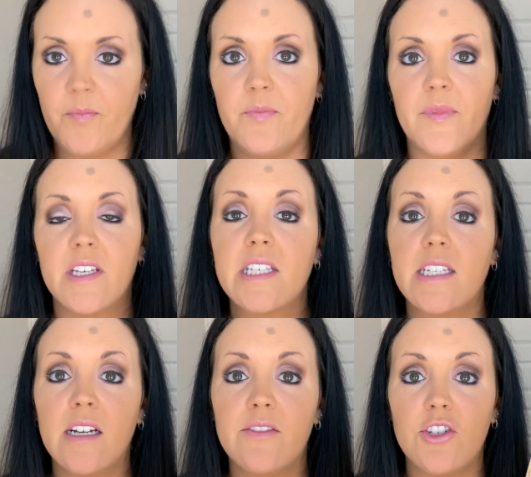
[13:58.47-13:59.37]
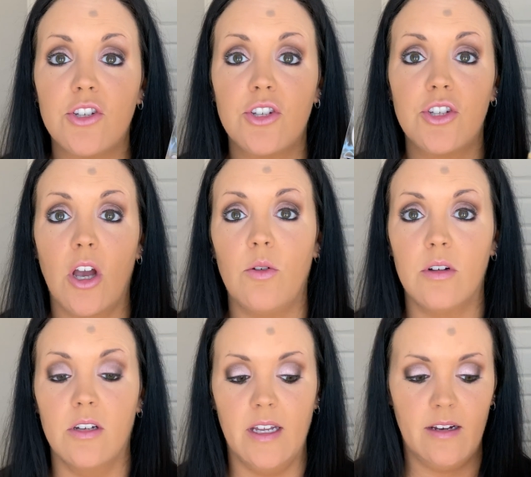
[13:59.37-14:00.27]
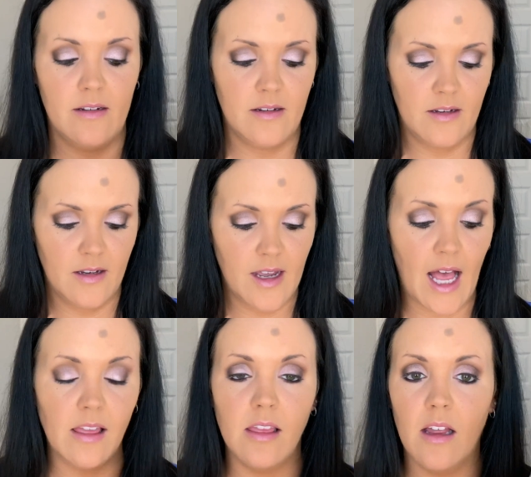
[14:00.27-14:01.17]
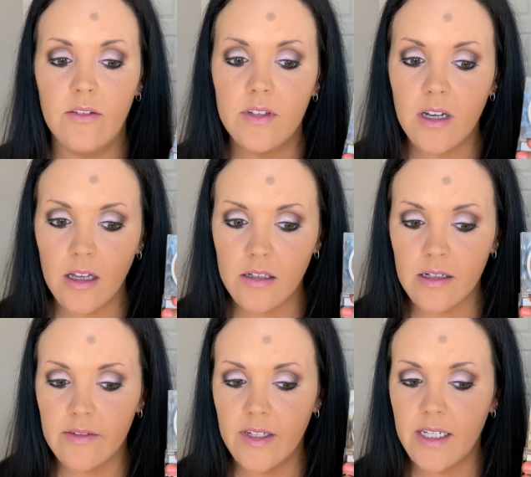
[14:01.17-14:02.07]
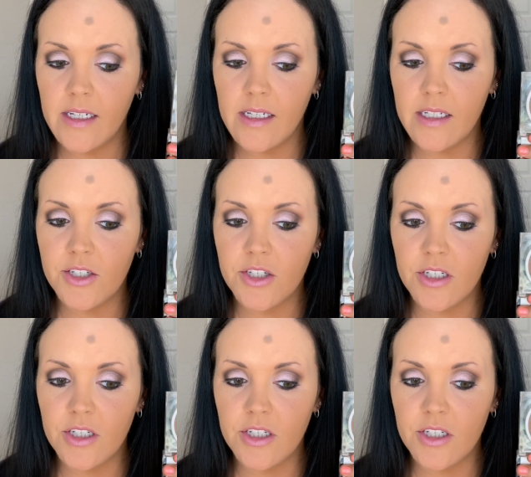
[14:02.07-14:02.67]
this stuff is so good. I love the color of it. It's